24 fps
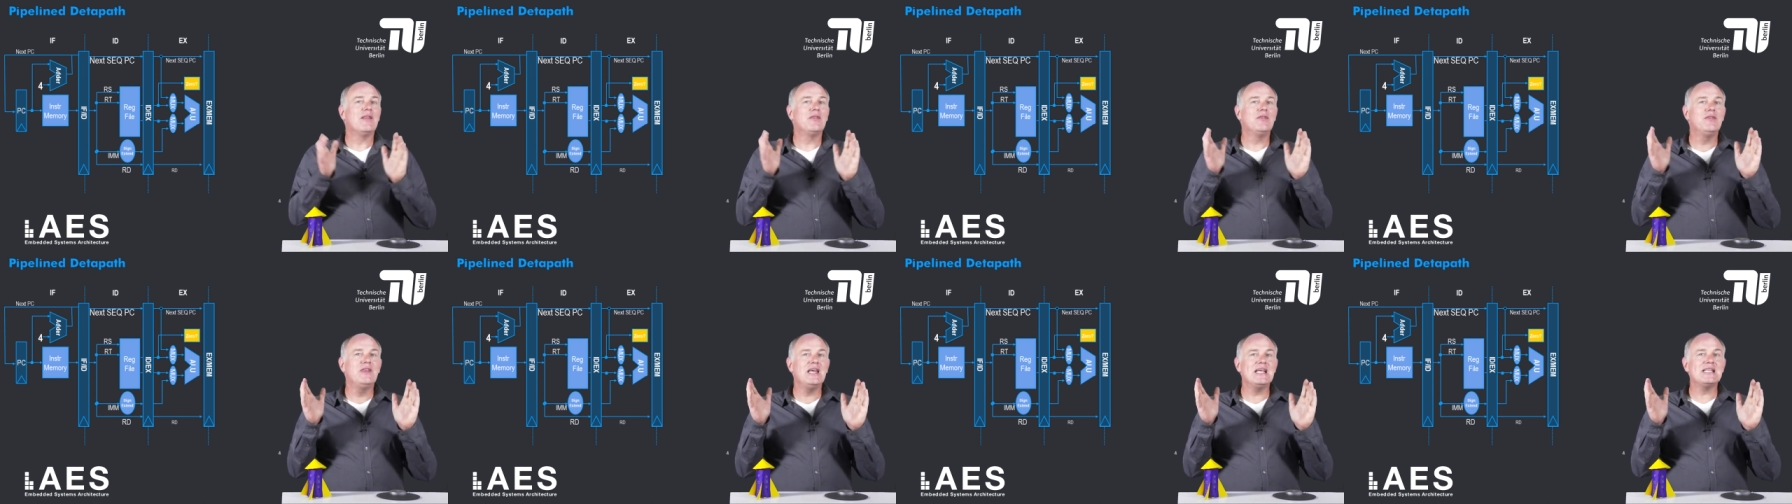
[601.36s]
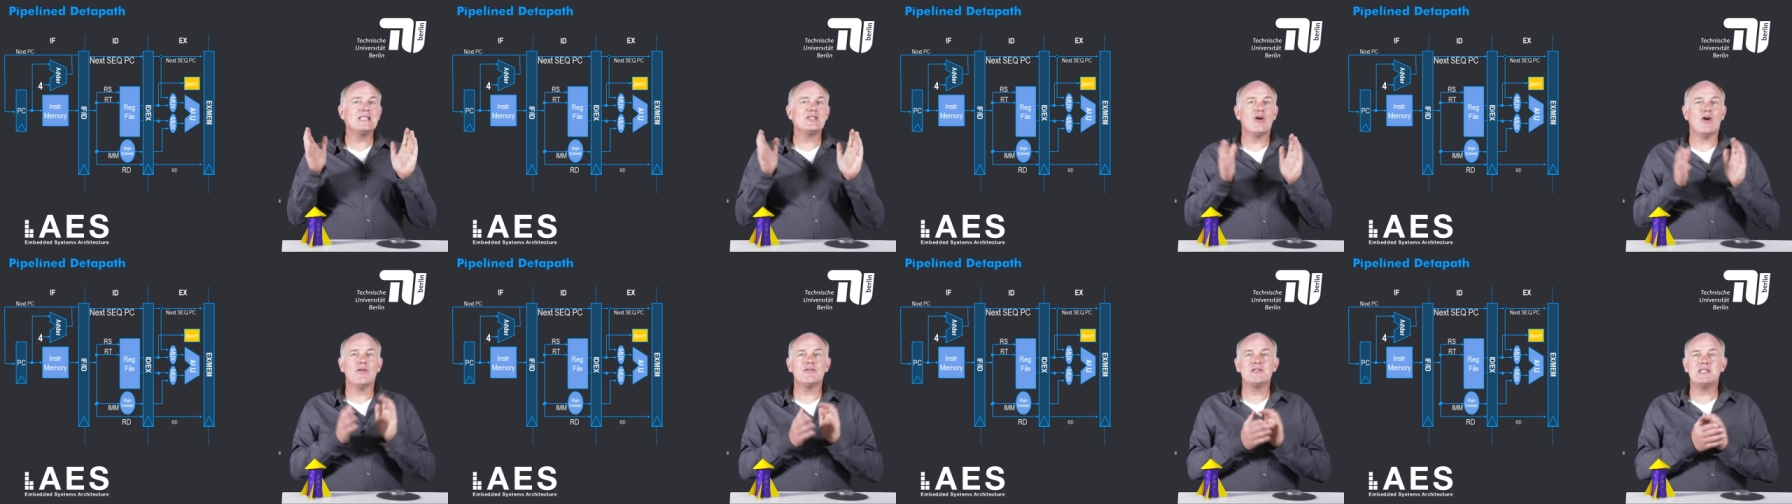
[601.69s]

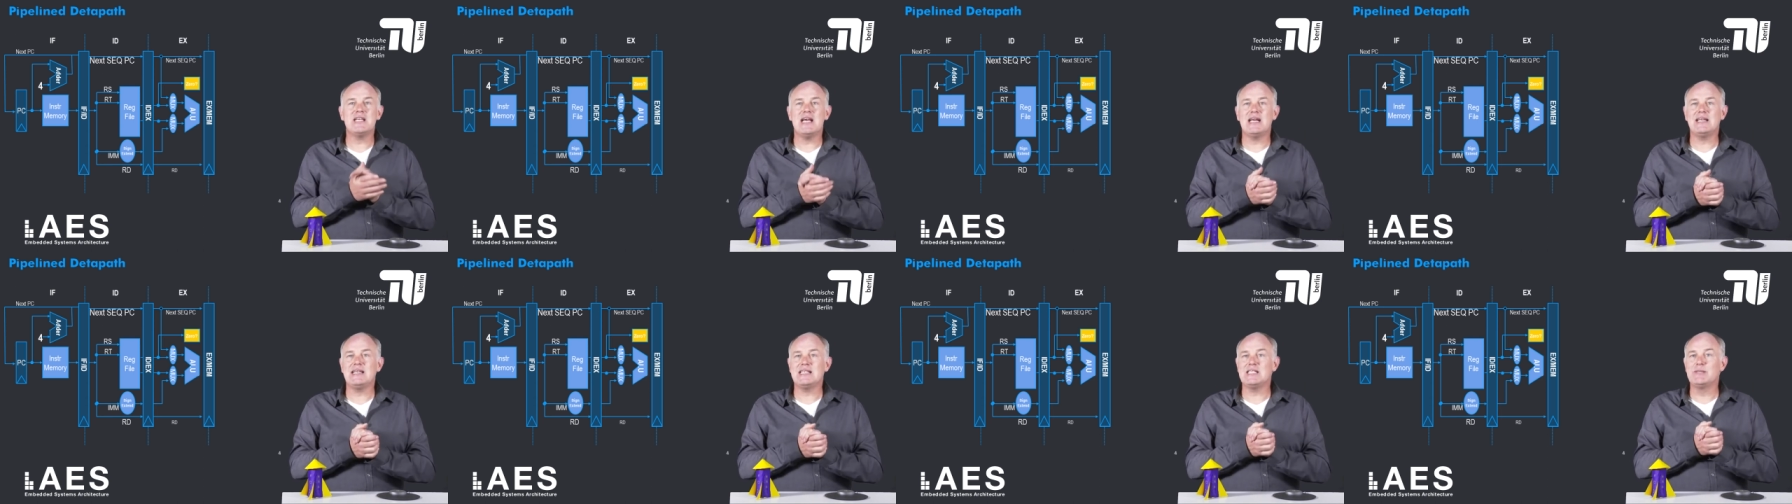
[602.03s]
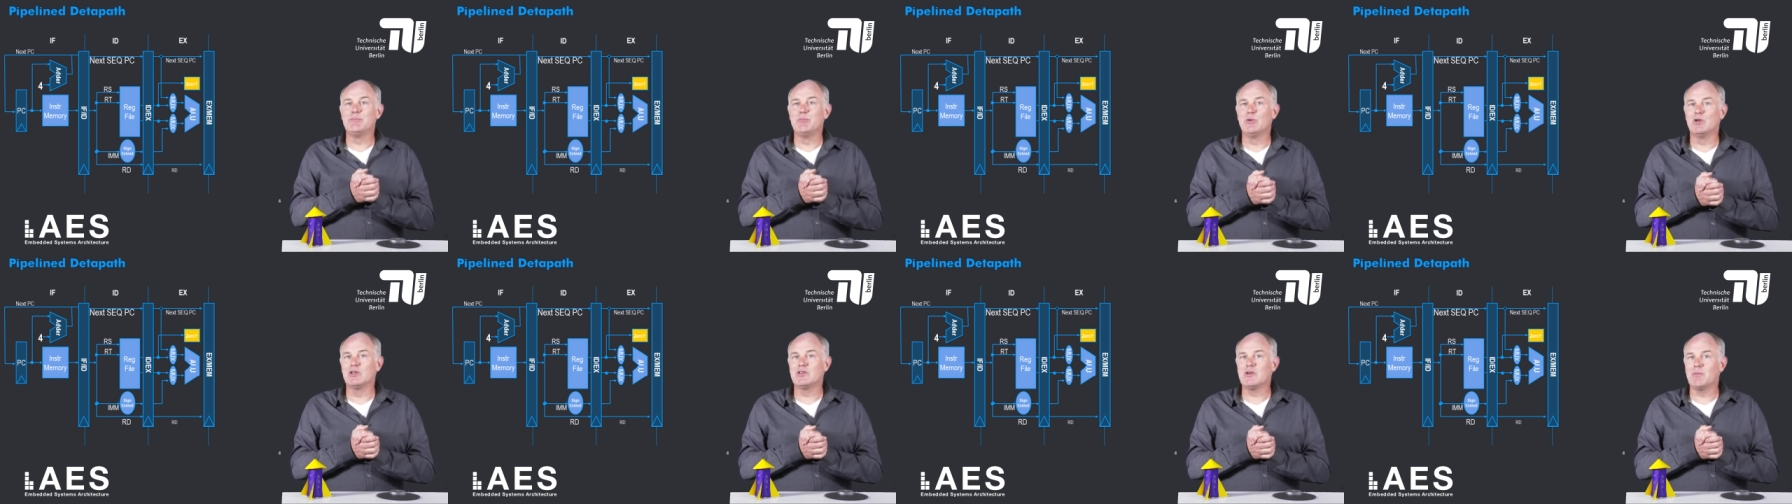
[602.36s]
This offset
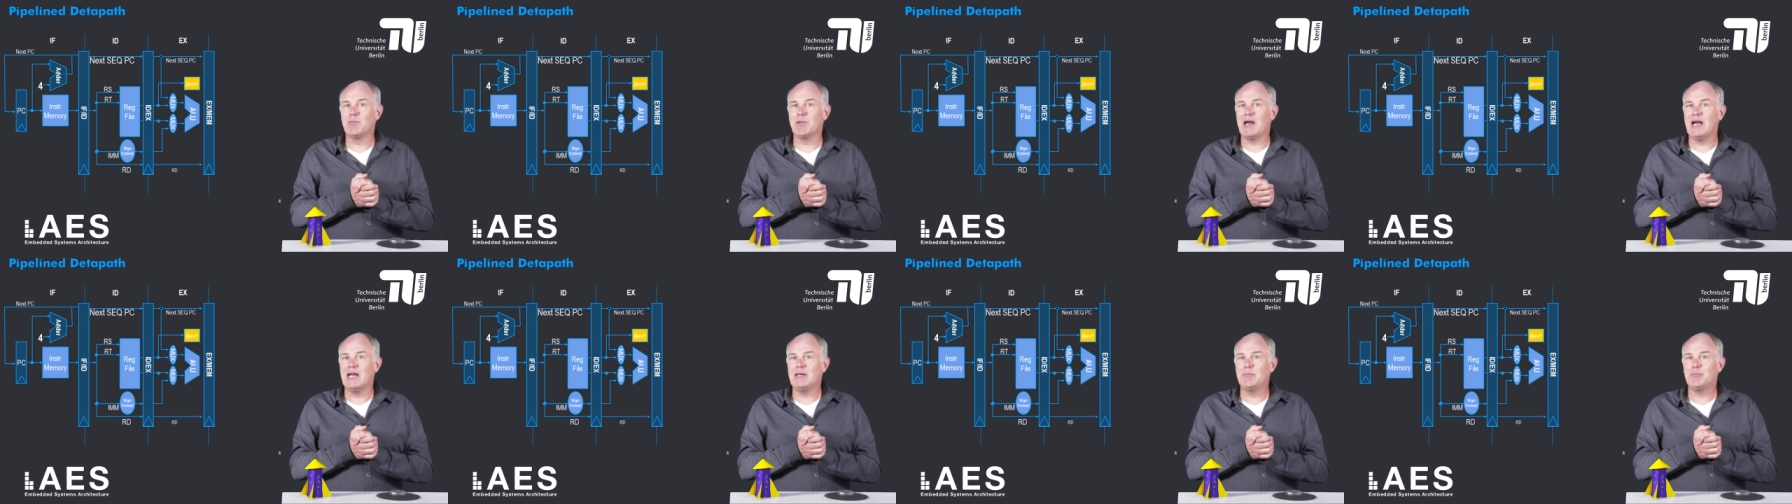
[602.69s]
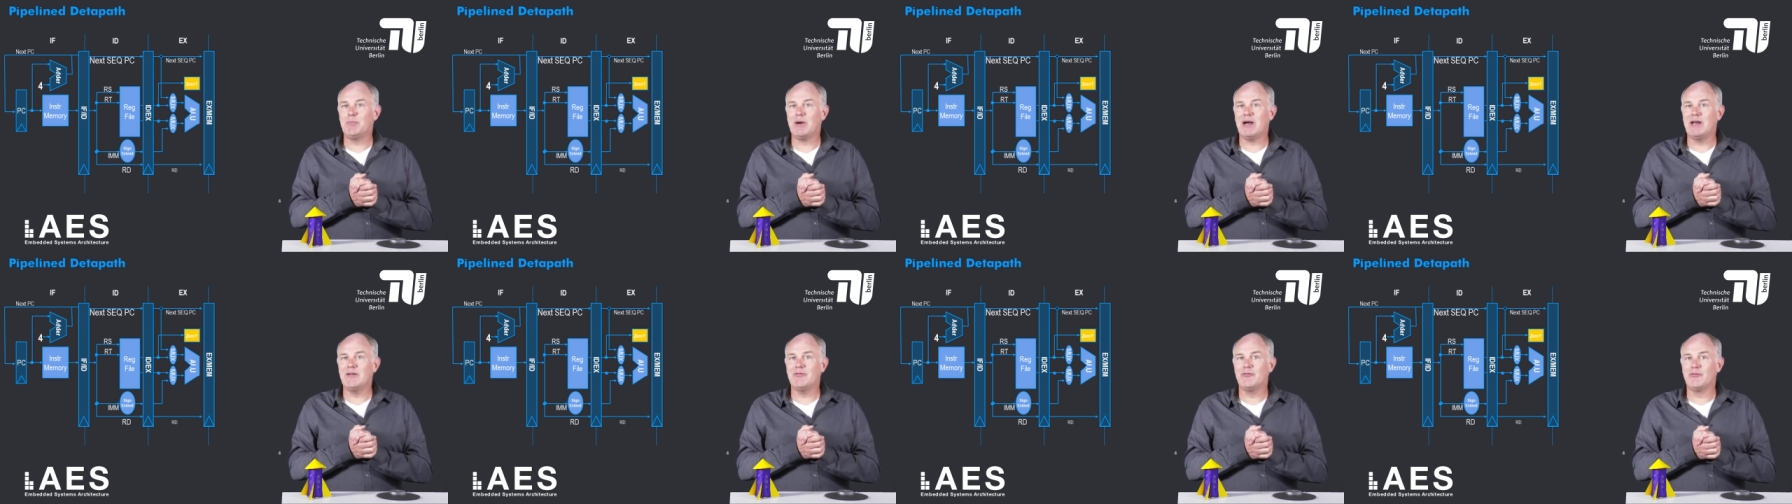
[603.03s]
is
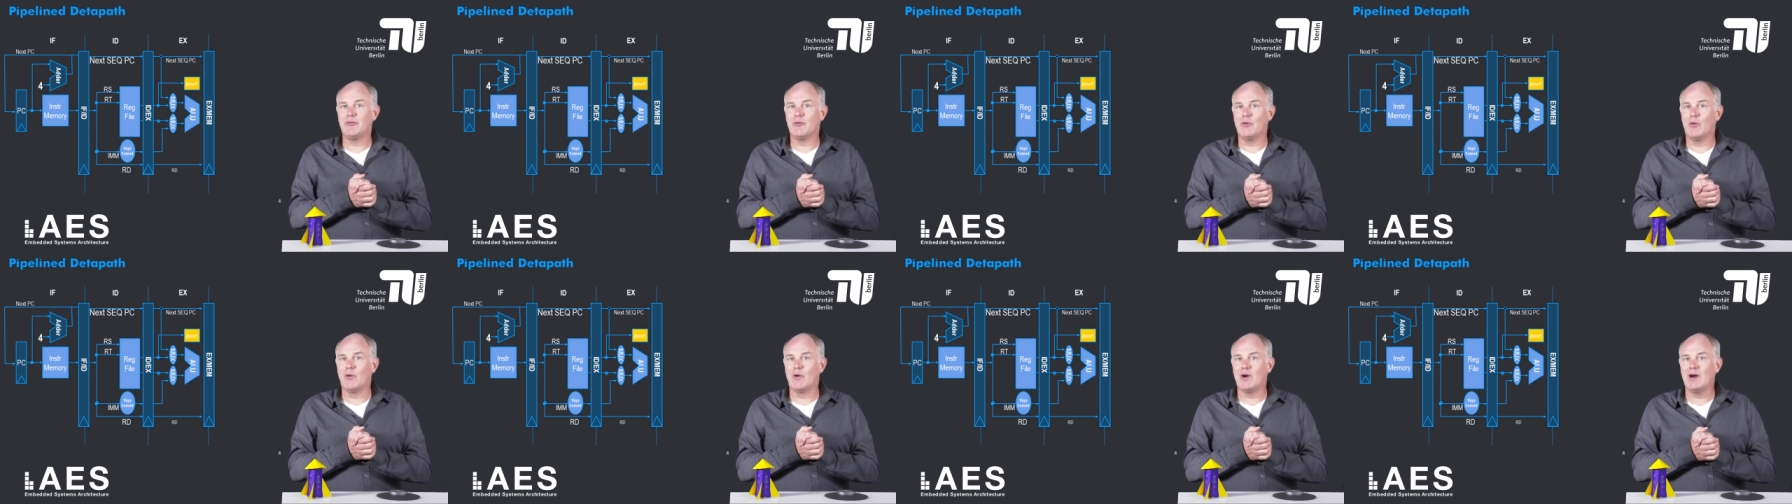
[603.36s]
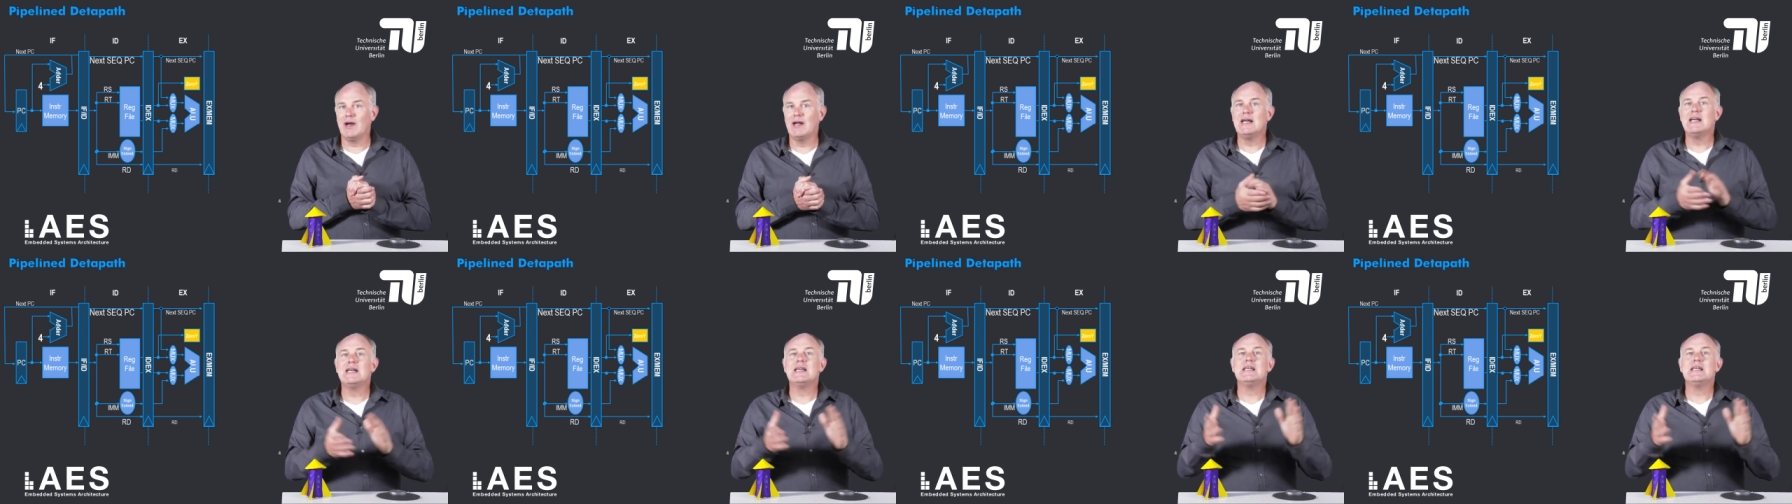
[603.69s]
multiplied by 4